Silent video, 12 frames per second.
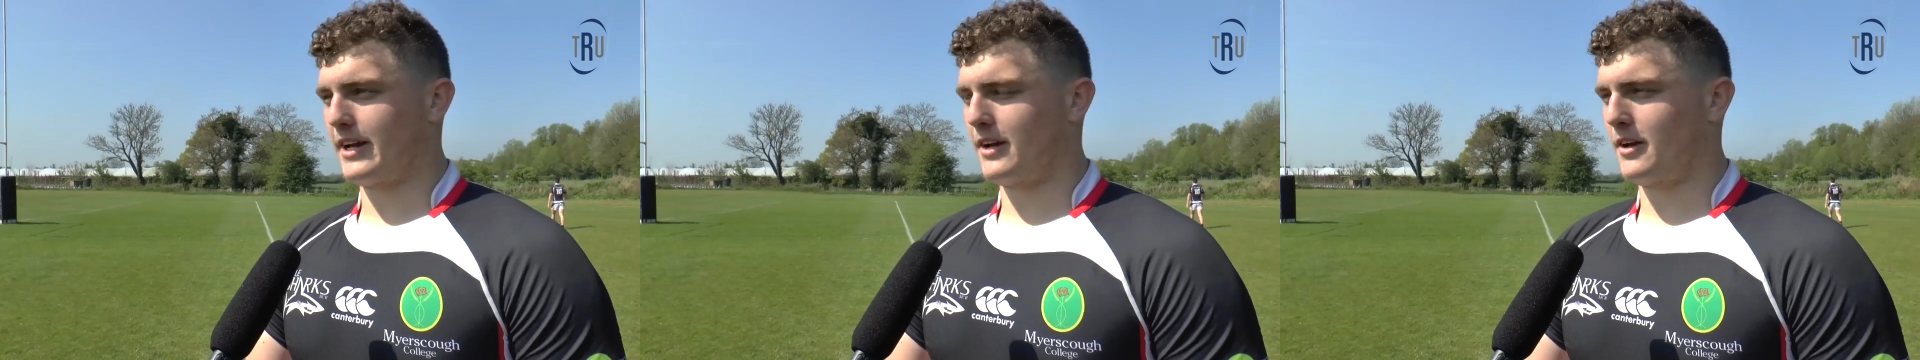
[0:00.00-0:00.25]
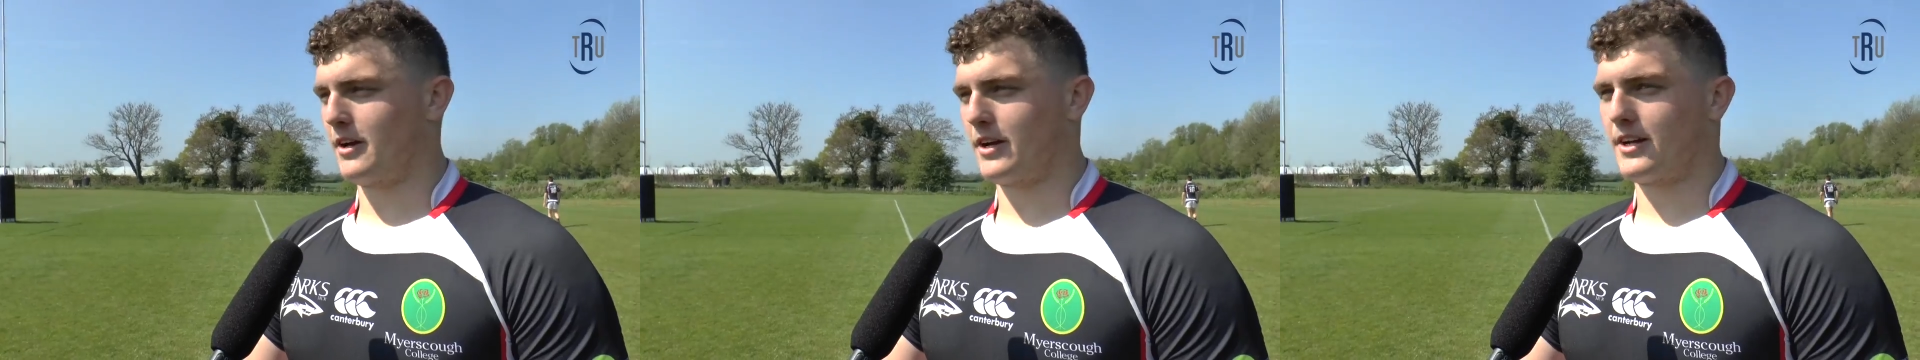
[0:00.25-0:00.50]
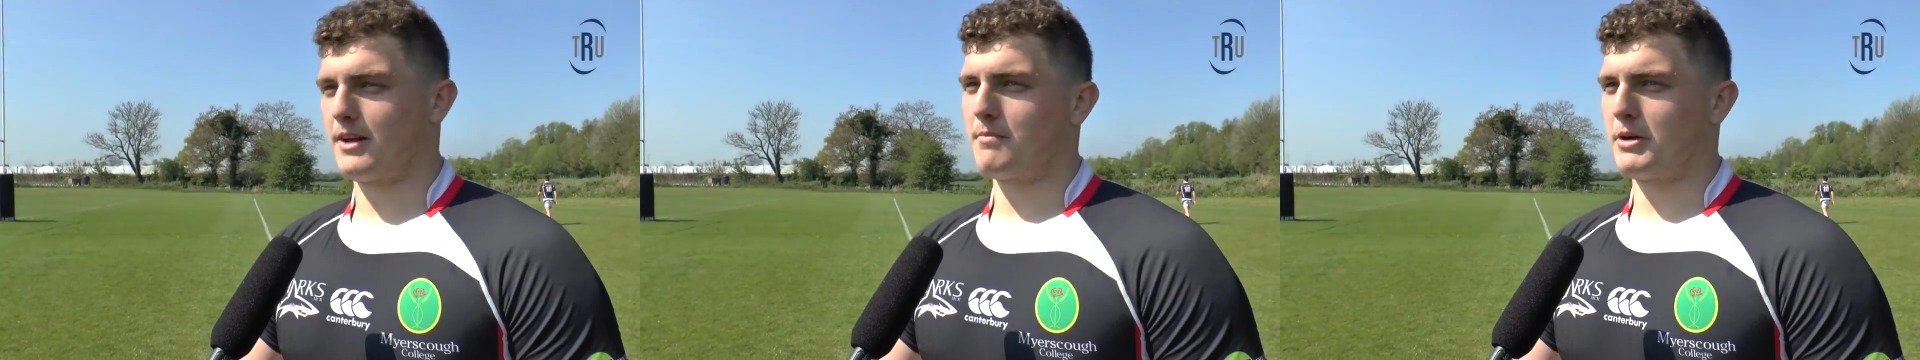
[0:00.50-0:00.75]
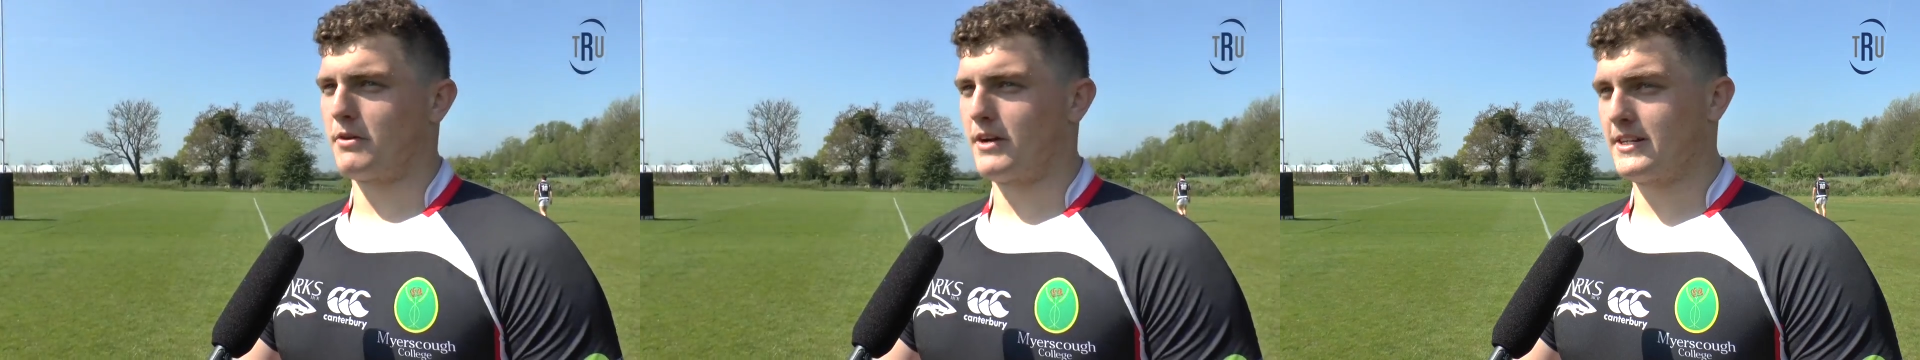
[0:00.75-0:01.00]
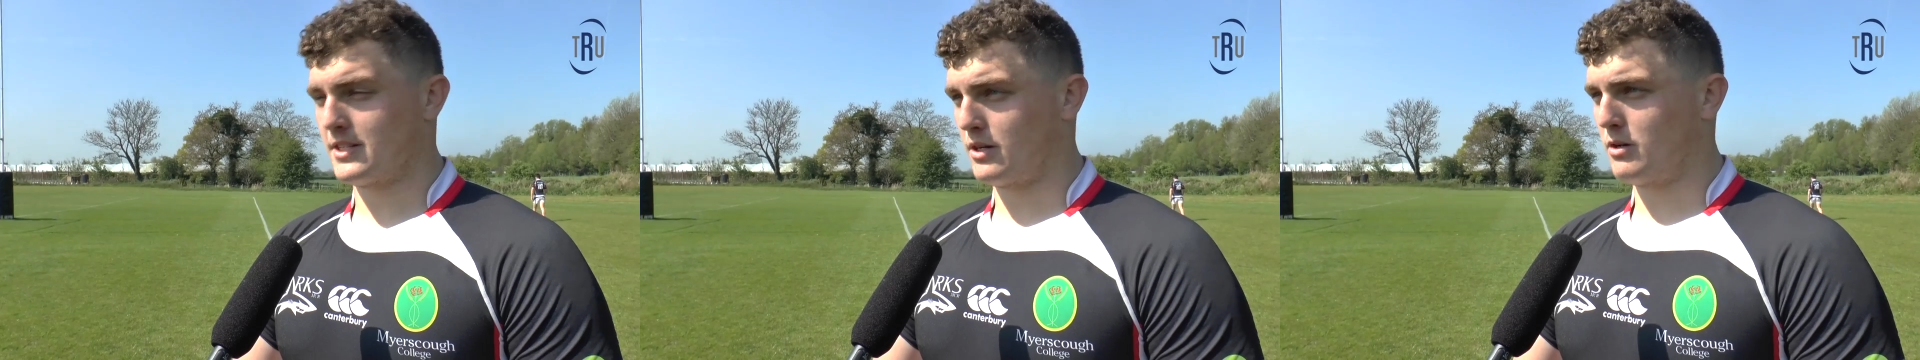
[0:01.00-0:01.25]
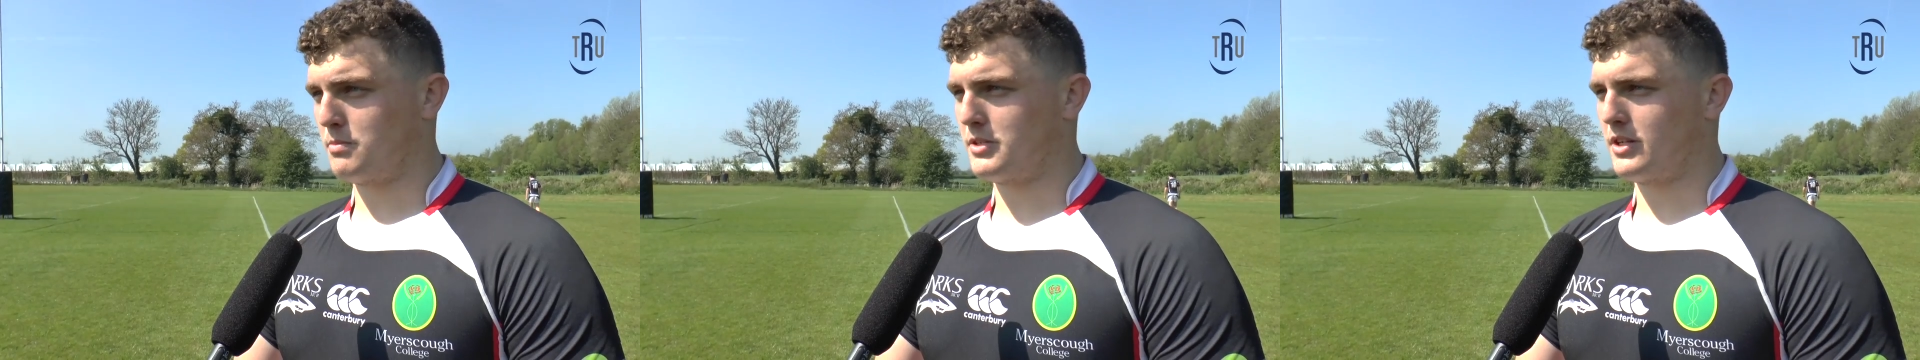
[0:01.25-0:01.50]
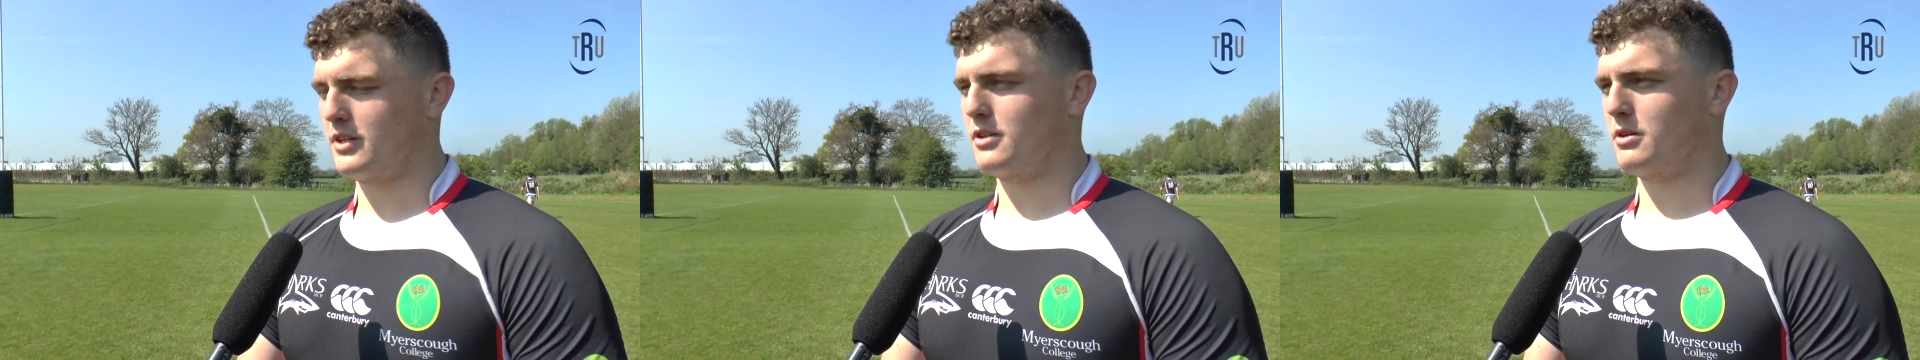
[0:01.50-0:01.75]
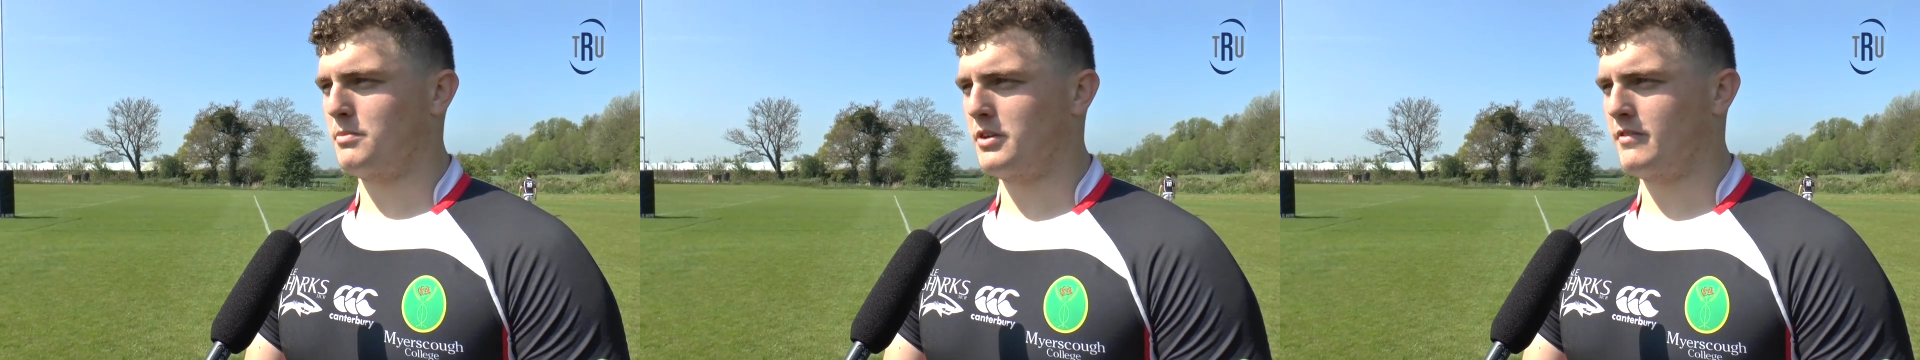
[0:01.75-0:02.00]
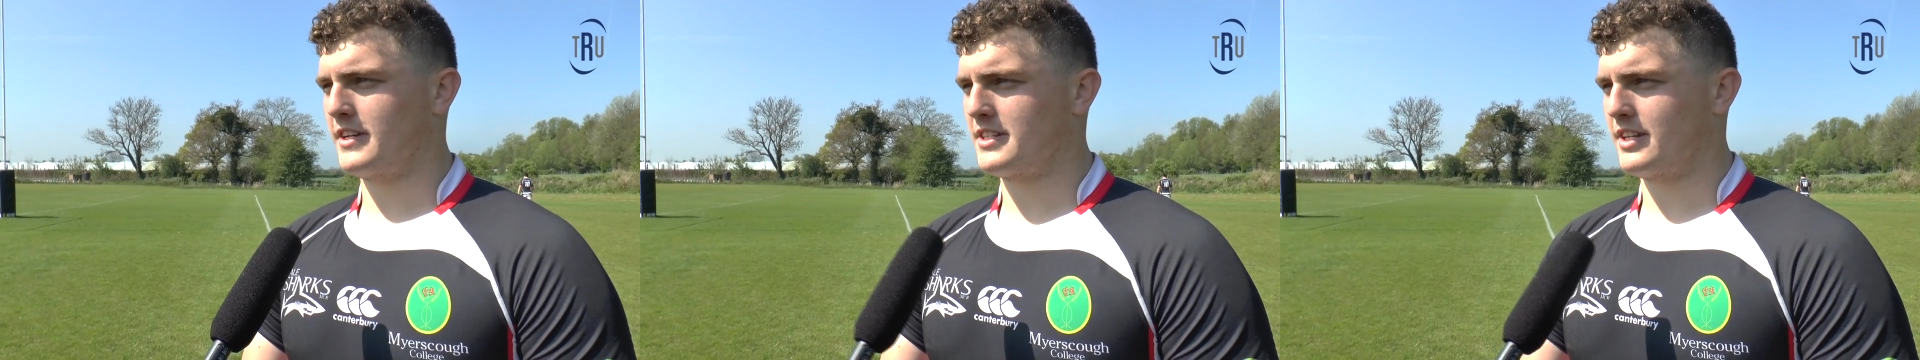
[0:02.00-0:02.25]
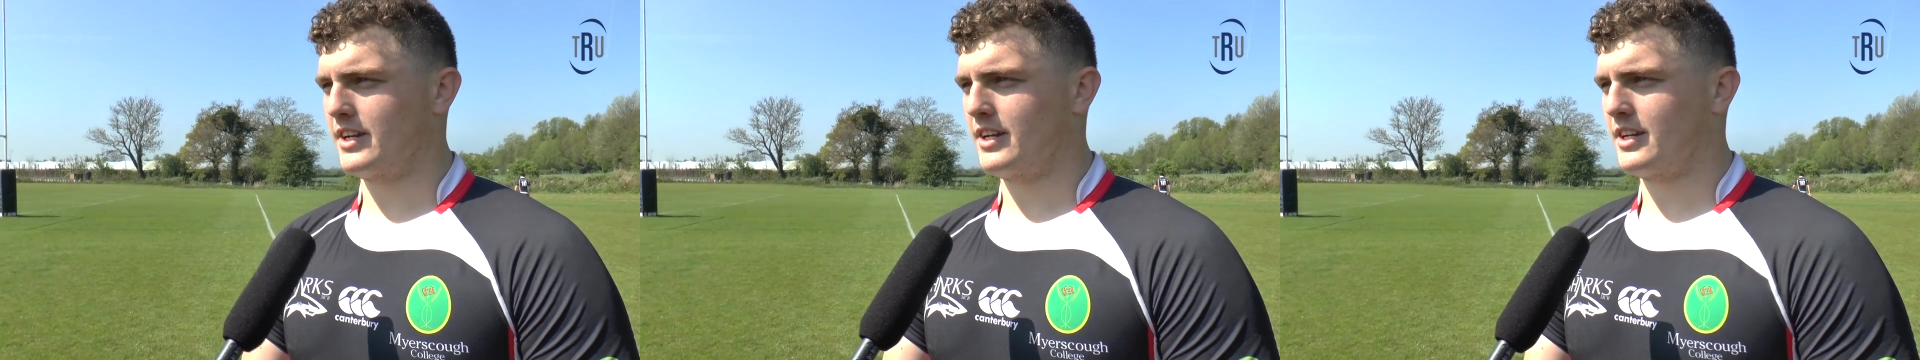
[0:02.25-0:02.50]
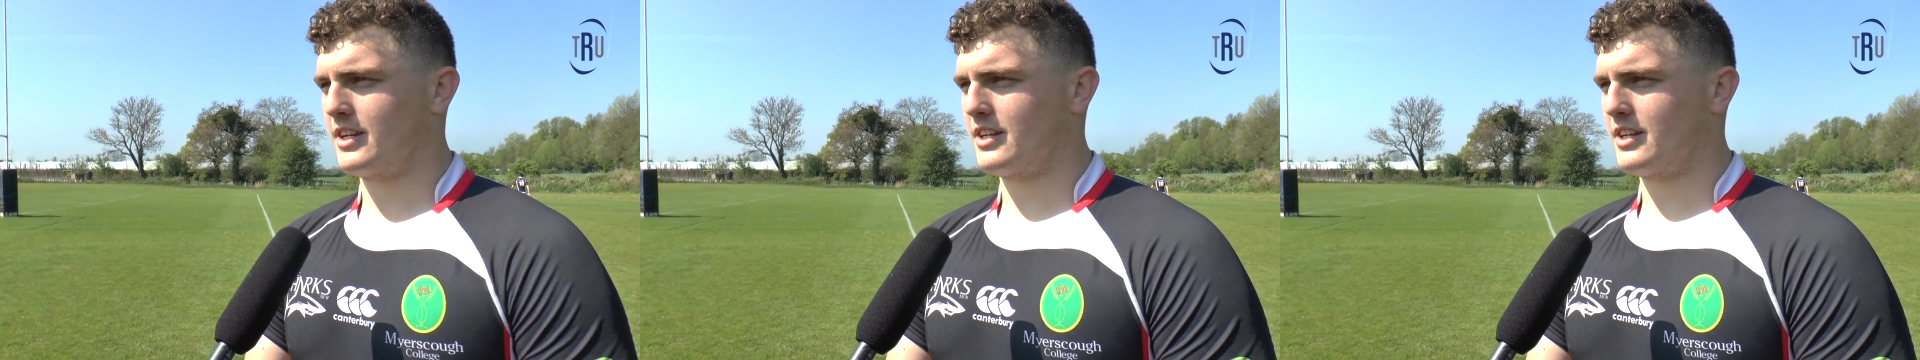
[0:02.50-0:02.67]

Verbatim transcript: going to get my grades to go up to Durham University.